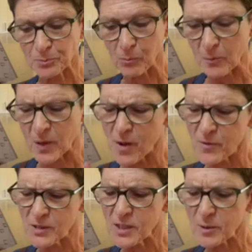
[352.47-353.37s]

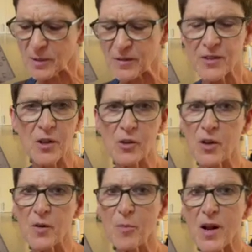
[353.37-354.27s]
And a little bit of salt
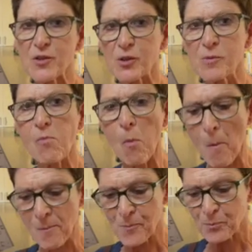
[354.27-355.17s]
on the pretzel
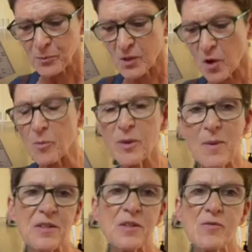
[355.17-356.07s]

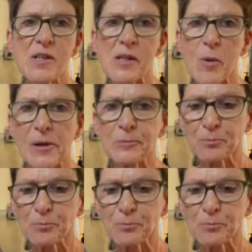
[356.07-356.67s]
complements it really well.